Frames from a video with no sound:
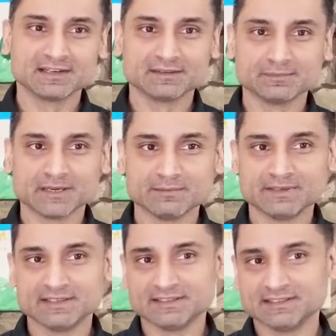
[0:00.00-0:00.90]

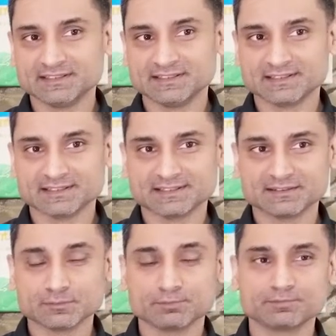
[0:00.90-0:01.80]
Maybe
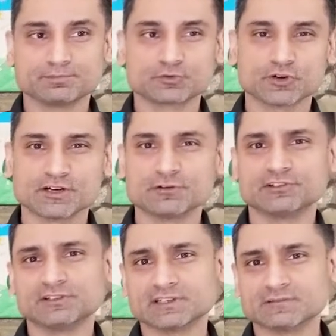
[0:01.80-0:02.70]
the trader
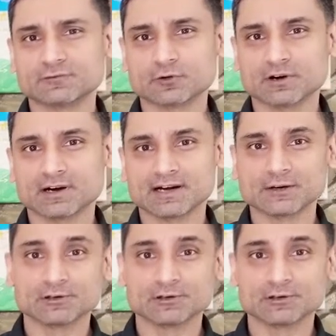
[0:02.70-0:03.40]
is looking for a higher